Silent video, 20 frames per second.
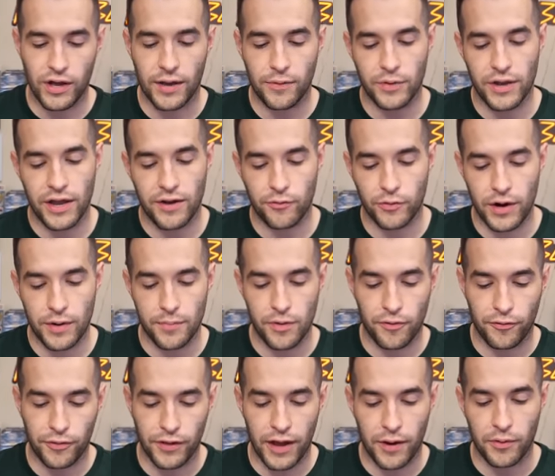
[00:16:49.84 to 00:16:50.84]
Clown, we have
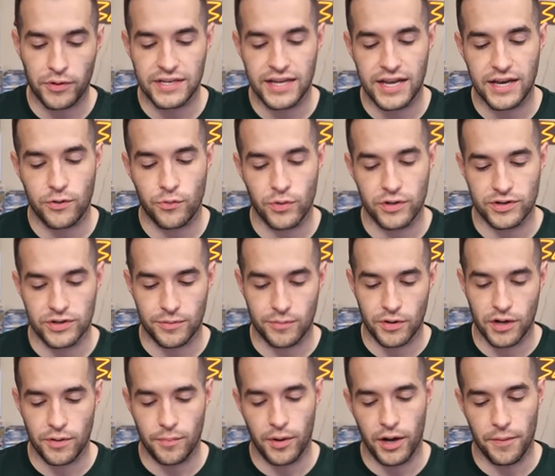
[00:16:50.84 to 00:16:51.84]
Rainbow Flower, Tainted
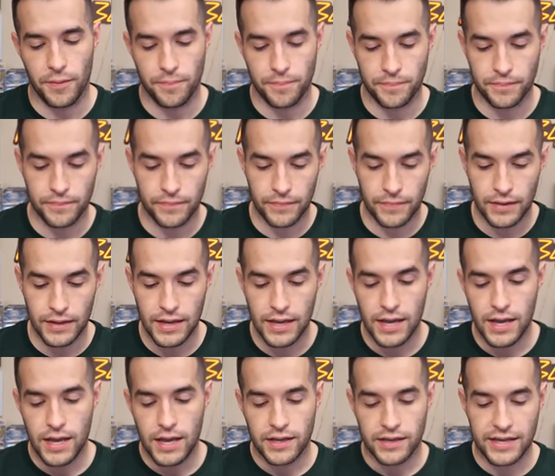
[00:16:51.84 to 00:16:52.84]
Wisdom, come on.
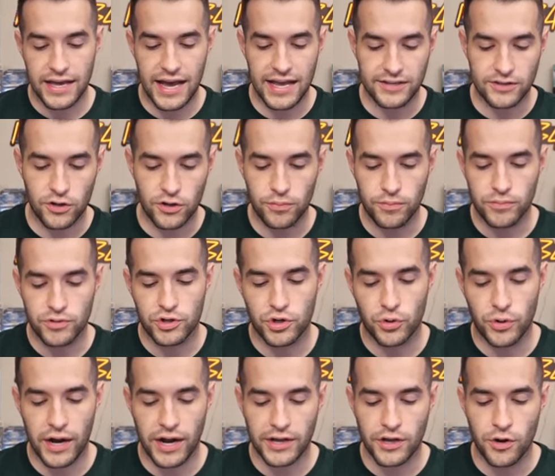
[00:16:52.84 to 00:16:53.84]
Castle,
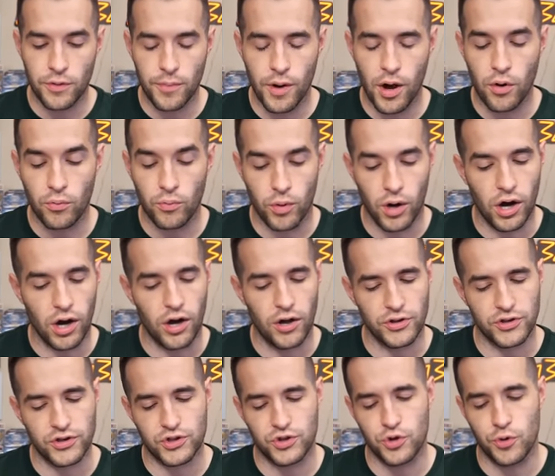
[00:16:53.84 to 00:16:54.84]
Juragumo,
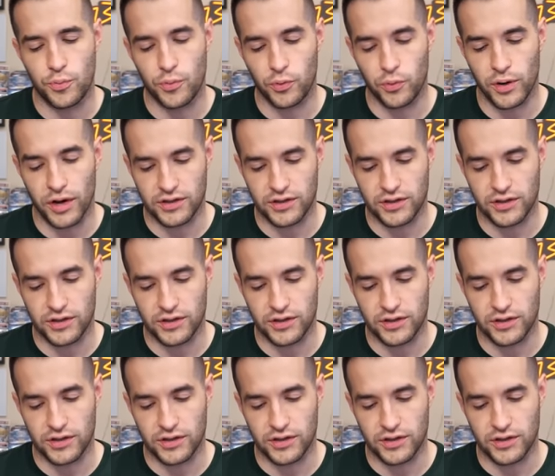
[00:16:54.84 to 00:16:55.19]
oh, super